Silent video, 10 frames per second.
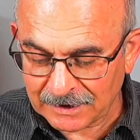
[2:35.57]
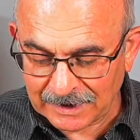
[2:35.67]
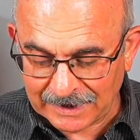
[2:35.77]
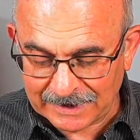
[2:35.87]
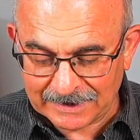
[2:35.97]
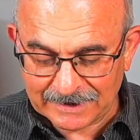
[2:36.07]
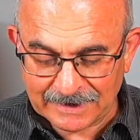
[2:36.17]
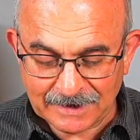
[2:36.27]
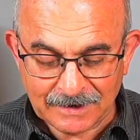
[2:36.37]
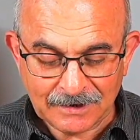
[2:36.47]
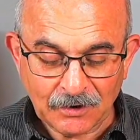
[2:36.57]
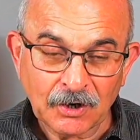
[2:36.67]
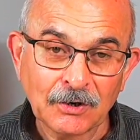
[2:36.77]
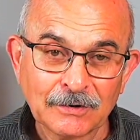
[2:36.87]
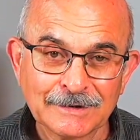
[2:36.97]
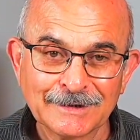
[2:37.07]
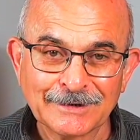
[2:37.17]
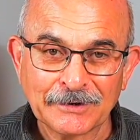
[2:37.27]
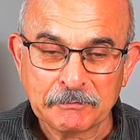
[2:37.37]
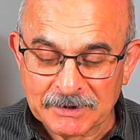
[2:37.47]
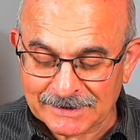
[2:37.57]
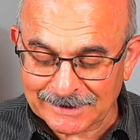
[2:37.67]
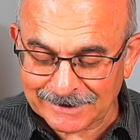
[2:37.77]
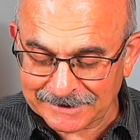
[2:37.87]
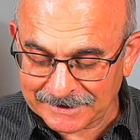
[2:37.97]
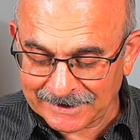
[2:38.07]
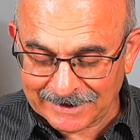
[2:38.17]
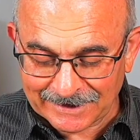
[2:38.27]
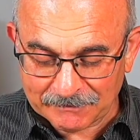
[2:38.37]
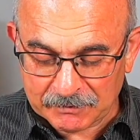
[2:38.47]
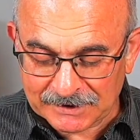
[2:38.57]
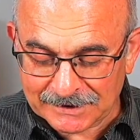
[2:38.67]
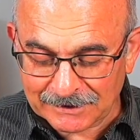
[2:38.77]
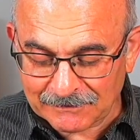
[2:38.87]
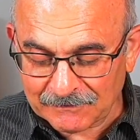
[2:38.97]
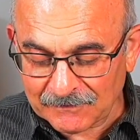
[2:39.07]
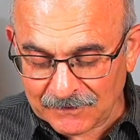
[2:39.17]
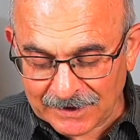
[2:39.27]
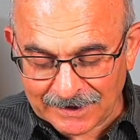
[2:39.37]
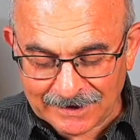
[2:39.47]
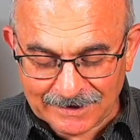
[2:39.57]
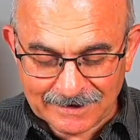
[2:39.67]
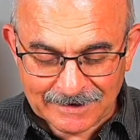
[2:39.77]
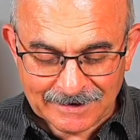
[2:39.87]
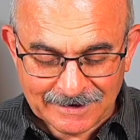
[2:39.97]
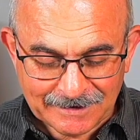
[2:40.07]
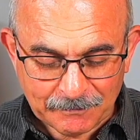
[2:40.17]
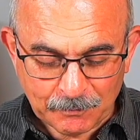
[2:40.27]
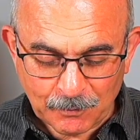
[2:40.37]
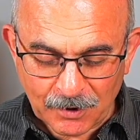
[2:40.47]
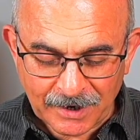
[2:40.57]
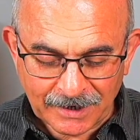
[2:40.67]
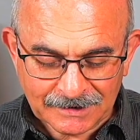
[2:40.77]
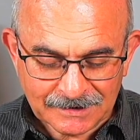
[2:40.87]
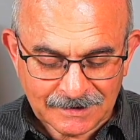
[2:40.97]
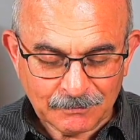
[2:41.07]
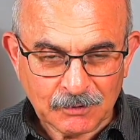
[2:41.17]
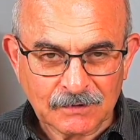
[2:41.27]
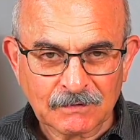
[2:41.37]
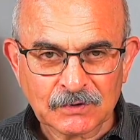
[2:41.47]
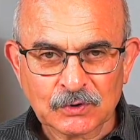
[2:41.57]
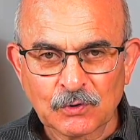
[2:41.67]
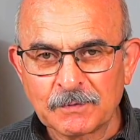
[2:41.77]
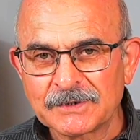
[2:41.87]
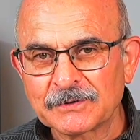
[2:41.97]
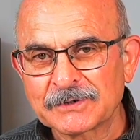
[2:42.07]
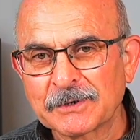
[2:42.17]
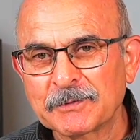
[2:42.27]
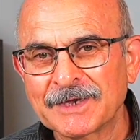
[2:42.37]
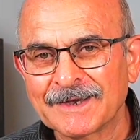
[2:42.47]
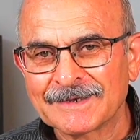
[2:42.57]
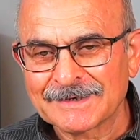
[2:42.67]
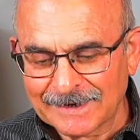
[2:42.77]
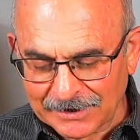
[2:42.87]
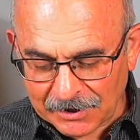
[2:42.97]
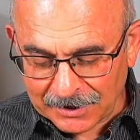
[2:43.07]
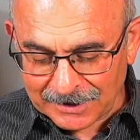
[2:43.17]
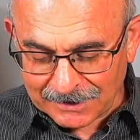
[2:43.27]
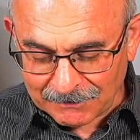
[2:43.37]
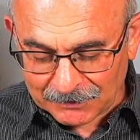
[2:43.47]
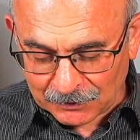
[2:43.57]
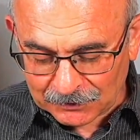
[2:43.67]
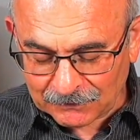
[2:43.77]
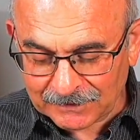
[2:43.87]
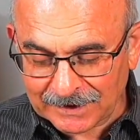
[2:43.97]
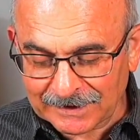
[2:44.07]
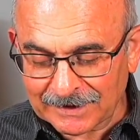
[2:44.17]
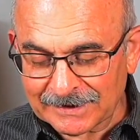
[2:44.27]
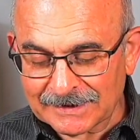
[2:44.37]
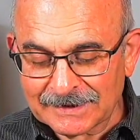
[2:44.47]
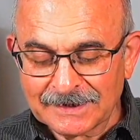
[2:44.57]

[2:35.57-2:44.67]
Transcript: And then I lost it. I missed it. I missed it very by accident, because I was so busy on something else. I never thought of that. I see